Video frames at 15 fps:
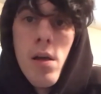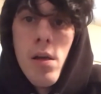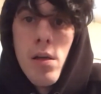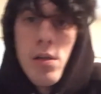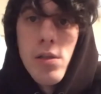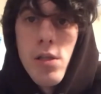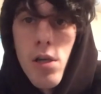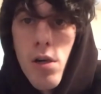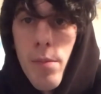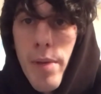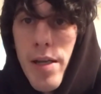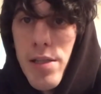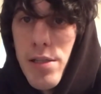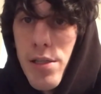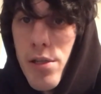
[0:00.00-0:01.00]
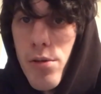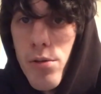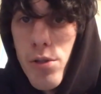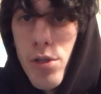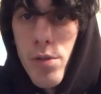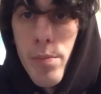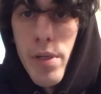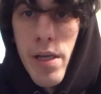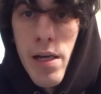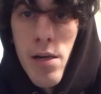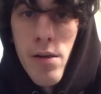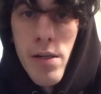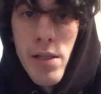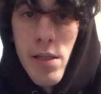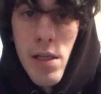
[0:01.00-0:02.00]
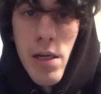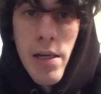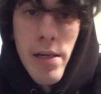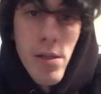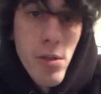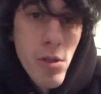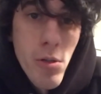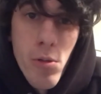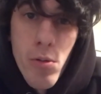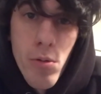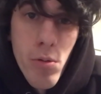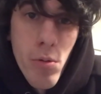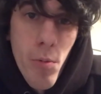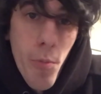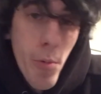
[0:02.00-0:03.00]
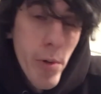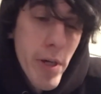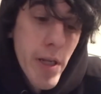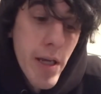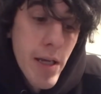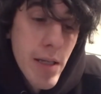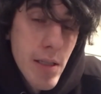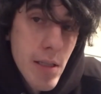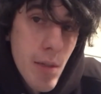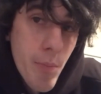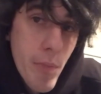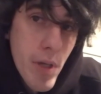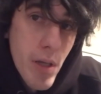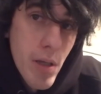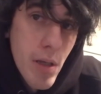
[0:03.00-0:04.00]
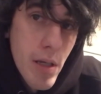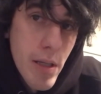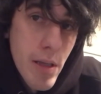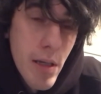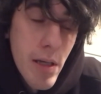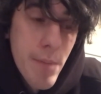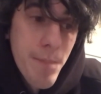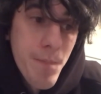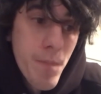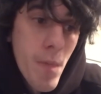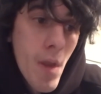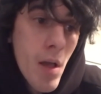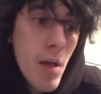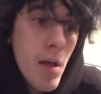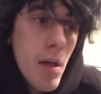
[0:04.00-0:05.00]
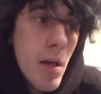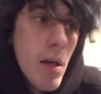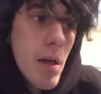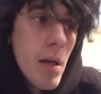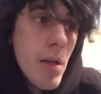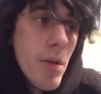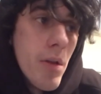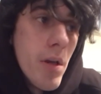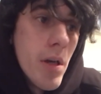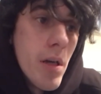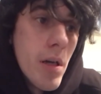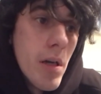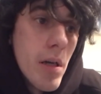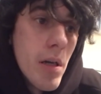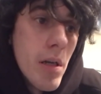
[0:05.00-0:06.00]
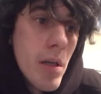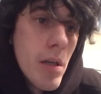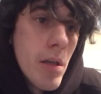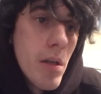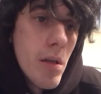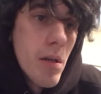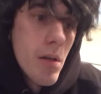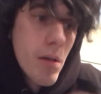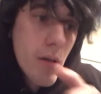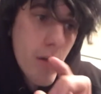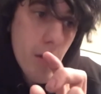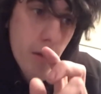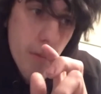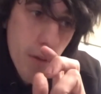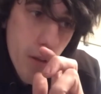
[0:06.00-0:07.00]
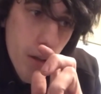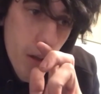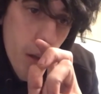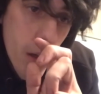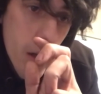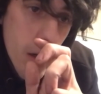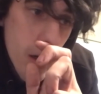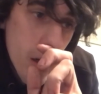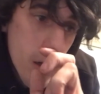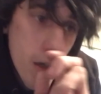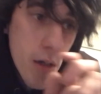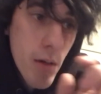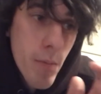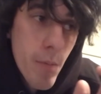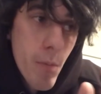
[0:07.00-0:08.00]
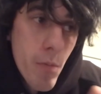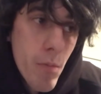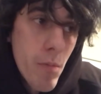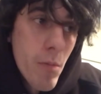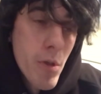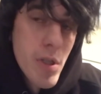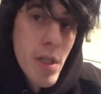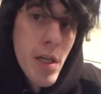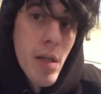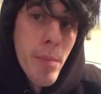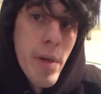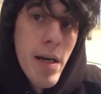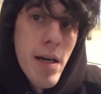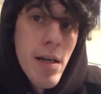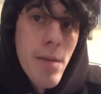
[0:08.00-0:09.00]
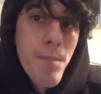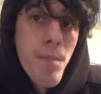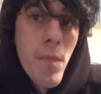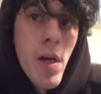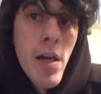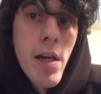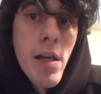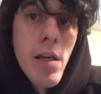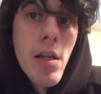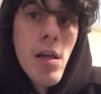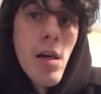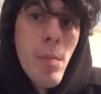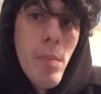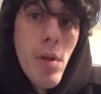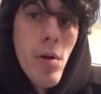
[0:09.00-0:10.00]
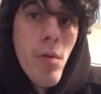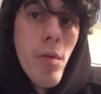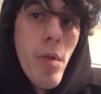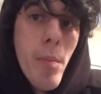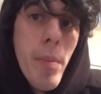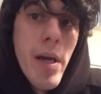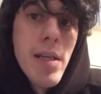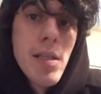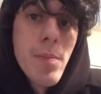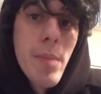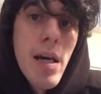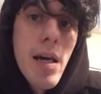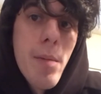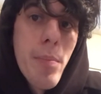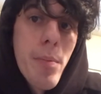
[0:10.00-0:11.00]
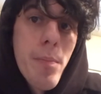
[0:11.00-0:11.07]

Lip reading: So my ECU should be out in like 2-3 days, something like that. And then once I get it back, I can upload the base map.